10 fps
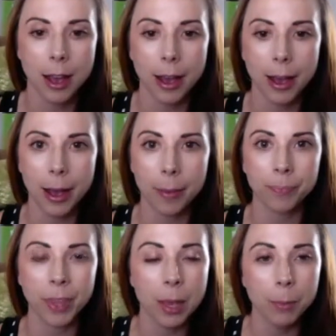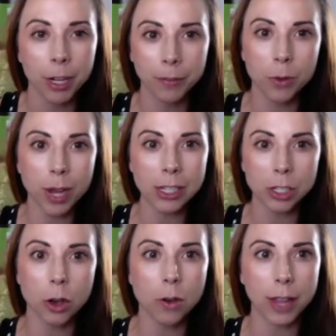But if you guys
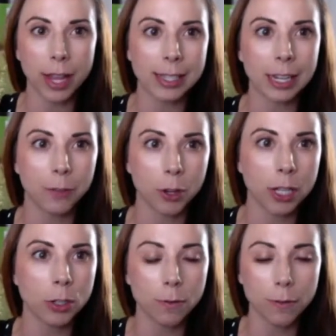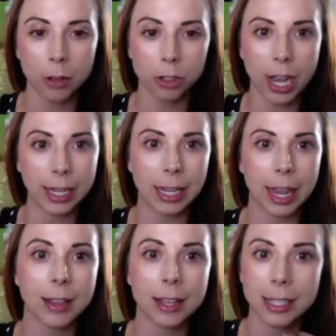don't, like I said, if you guys don't follow Jackie and
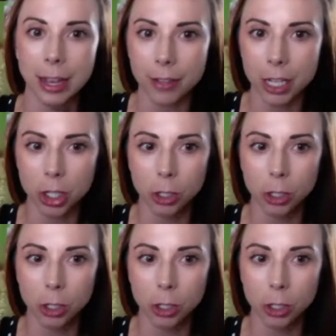Caitlin, definitely do,